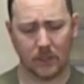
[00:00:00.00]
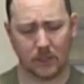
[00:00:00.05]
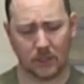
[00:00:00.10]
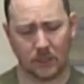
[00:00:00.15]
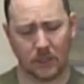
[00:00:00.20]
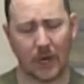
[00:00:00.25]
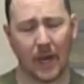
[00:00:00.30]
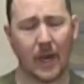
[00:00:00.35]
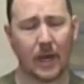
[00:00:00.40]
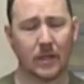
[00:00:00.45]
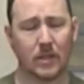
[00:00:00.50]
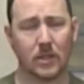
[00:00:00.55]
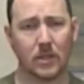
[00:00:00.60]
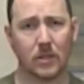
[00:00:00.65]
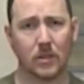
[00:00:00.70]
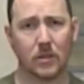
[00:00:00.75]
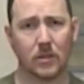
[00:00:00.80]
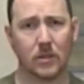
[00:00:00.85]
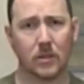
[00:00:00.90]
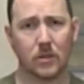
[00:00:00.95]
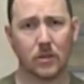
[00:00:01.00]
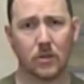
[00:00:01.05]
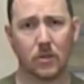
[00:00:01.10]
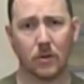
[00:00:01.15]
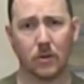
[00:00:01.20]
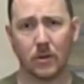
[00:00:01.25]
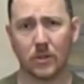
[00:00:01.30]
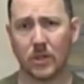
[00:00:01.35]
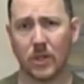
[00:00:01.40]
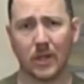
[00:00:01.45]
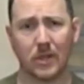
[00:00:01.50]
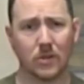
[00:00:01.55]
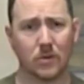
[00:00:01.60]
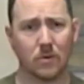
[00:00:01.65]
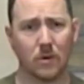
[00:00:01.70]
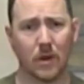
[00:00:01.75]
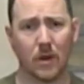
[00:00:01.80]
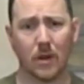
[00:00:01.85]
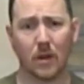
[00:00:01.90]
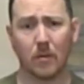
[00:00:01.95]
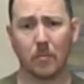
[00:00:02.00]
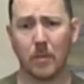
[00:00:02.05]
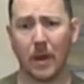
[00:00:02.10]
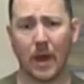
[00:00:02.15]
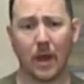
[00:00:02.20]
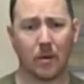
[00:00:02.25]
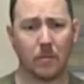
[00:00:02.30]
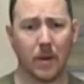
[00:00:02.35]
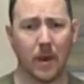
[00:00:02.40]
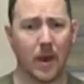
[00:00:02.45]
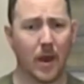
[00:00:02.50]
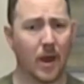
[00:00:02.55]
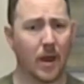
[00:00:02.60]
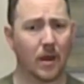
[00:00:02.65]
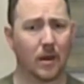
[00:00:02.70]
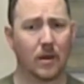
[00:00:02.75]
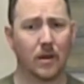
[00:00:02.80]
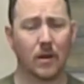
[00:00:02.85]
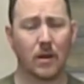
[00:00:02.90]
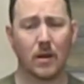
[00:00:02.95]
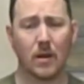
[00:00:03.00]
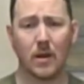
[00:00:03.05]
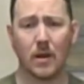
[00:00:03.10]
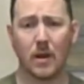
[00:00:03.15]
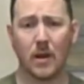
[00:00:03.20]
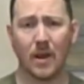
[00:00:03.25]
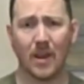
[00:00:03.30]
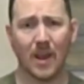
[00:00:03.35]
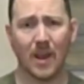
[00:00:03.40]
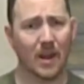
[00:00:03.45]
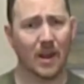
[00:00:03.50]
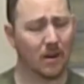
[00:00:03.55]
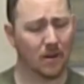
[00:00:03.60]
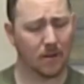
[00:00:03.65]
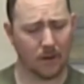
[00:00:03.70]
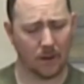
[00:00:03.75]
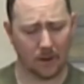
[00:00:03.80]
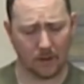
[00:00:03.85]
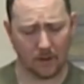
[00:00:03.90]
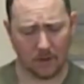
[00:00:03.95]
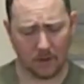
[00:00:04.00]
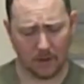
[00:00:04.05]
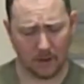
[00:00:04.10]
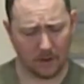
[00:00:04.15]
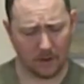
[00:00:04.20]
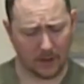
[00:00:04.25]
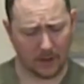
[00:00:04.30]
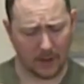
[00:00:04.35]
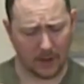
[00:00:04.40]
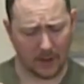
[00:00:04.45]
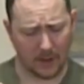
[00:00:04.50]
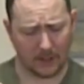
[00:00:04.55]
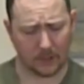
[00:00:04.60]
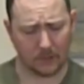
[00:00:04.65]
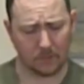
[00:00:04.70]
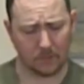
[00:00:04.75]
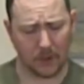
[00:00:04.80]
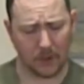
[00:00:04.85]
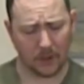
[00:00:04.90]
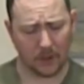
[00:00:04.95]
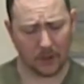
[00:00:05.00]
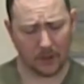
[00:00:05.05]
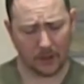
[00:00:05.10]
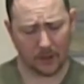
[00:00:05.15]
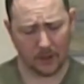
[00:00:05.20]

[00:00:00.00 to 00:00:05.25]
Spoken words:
attaches to a chest rig, backpack, anything that has MOLLE.